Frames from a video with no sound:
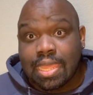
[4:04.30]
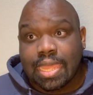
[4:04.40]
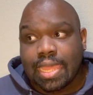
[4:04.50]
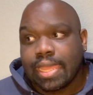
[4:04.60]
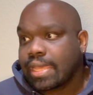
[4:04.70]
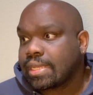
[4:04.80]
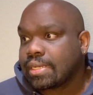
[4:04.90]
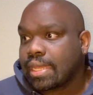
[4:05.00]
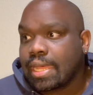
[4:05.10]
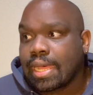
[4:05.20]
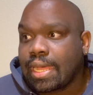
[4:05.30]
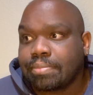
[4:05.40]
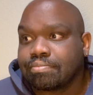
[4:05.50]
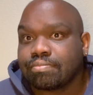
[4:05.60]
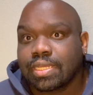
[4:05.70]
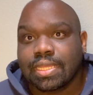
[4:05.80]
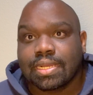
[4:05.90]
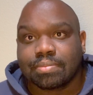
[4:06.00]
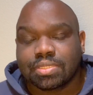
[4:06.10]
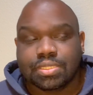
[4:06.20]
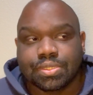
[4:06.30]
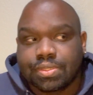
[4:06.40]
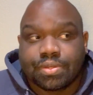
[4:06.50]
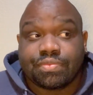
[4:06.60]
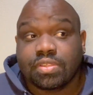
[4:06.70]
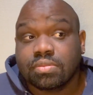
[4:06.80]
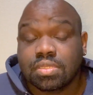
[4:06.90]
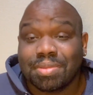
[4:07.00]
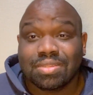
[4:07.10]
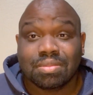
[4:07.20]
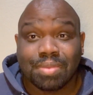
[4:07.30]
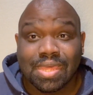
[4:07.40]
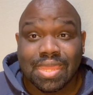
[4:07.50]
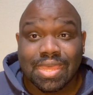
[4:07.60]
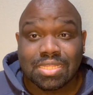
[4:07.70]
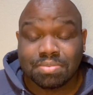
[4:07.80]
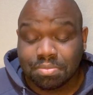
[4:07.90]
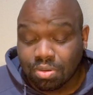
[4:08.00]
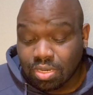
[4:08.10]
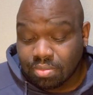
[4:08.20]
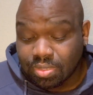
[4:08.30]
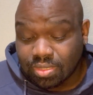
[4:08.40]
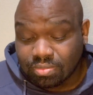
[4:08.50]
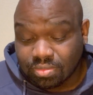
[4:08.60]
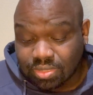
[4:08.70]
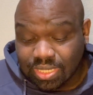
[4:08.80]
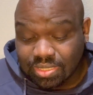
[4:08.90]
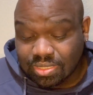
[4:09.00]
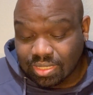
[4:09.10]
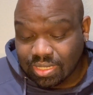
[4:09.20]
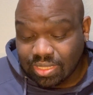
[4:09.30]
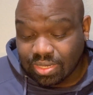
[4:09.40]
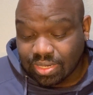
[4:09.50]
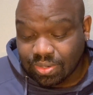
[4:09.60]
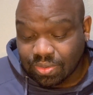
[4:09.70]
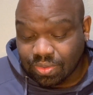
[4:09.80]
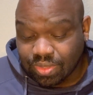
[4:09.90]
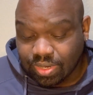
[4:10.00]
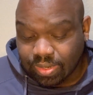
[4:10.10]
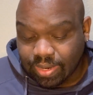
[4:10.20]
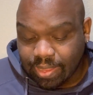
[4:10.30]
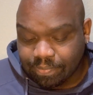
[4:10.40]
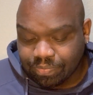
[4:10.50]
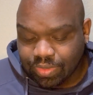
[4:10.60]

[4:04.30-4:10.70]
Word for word: And um, again, I'm still confused about the Black Aspen Party, but that's neither here nor there, right?